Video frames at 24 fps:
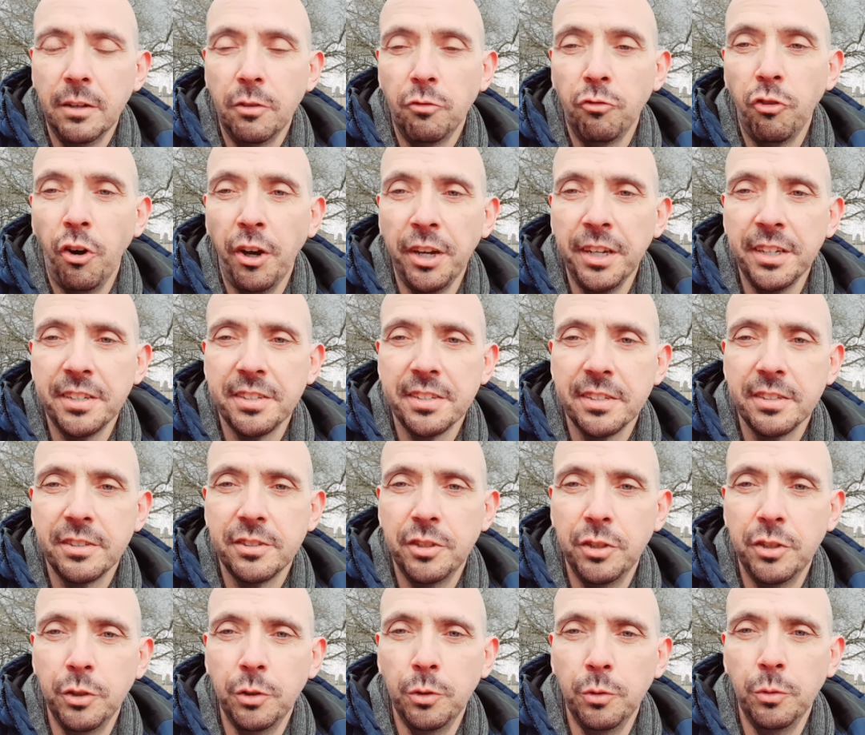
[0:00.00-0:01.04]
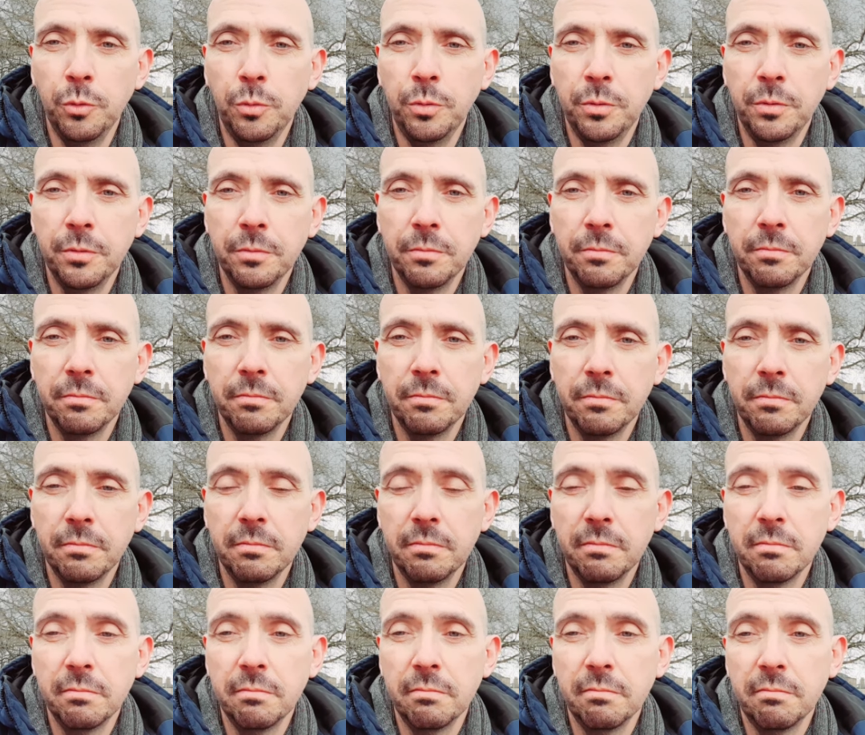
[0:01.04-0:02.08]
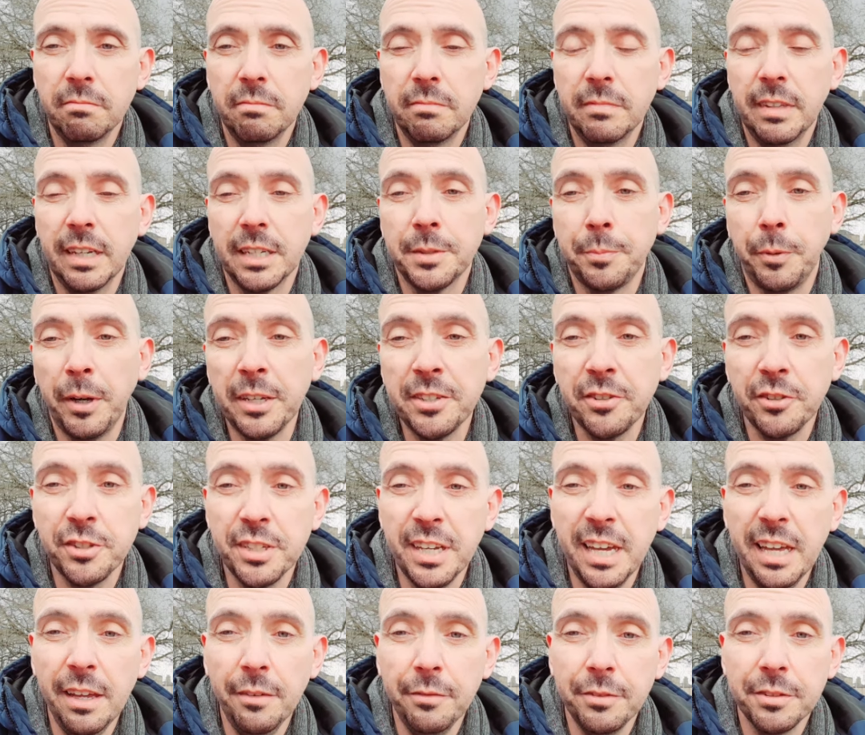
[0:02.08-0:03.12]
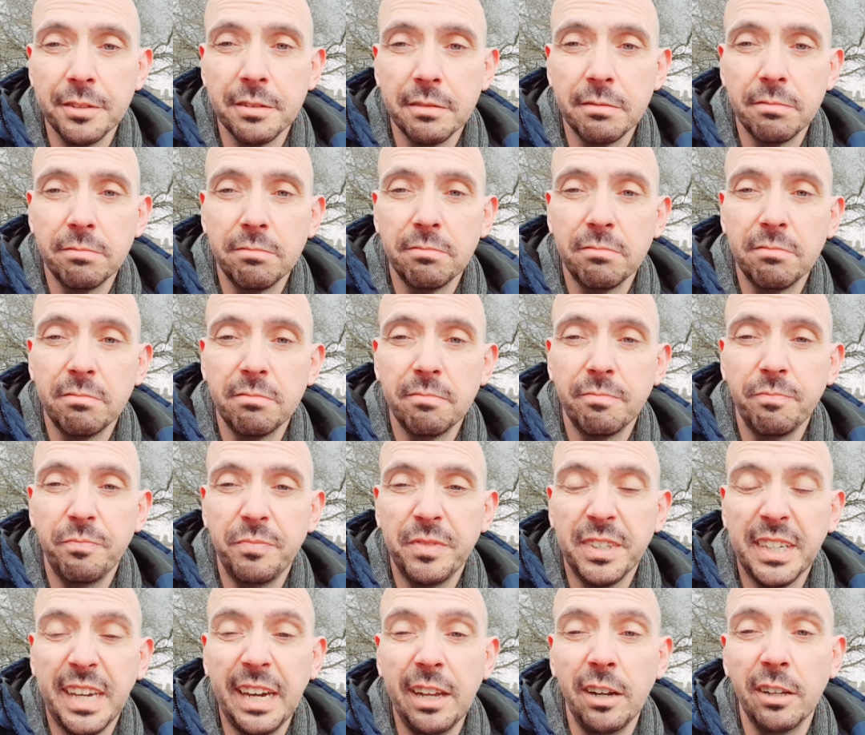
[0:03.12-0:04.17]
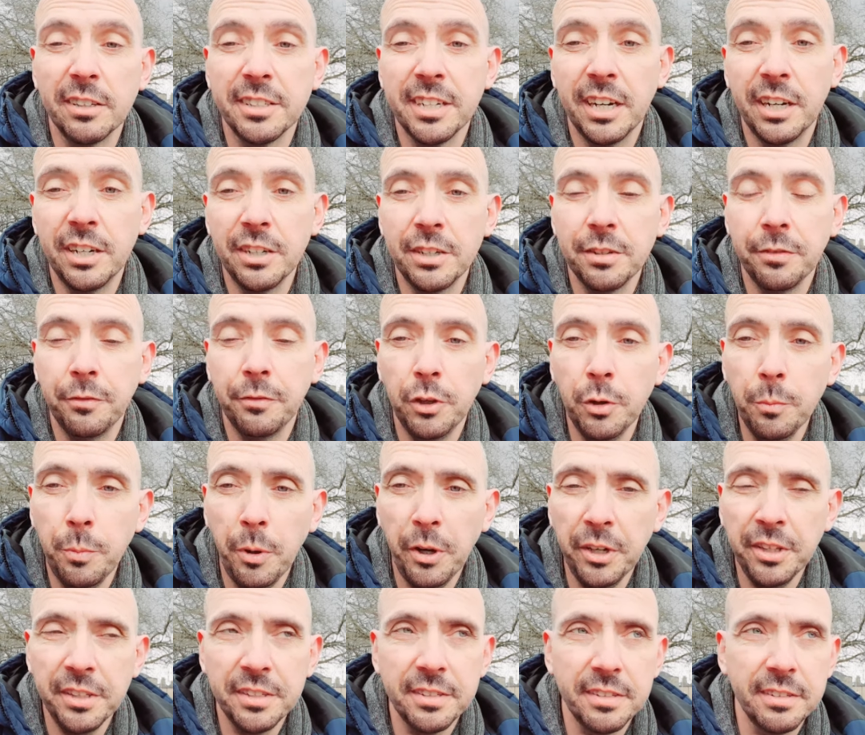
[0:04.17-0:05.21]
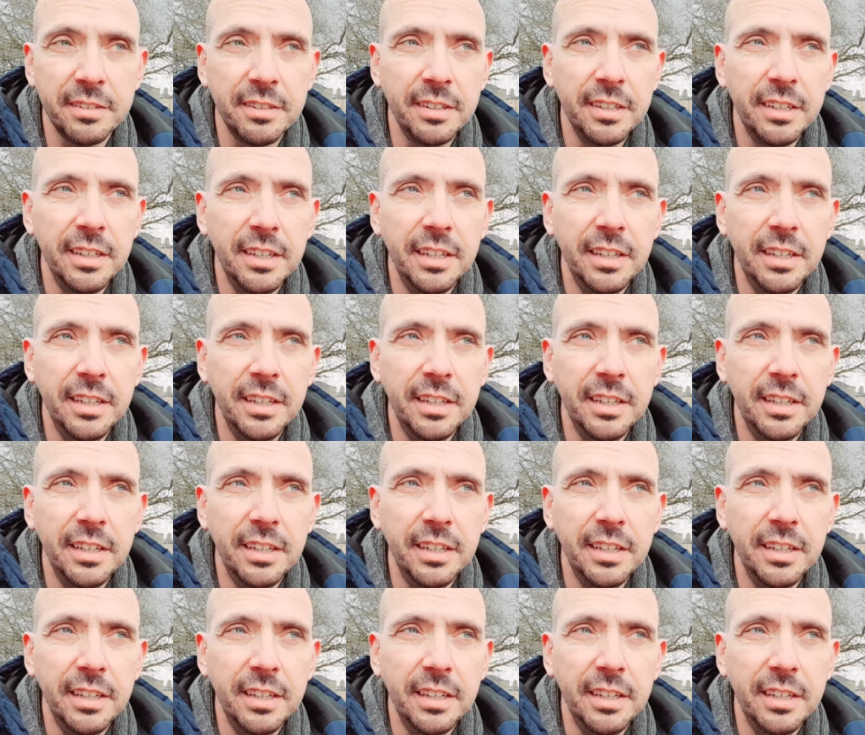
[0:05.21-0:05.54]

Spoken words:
right to express ourselves, to get alternative viewpoints,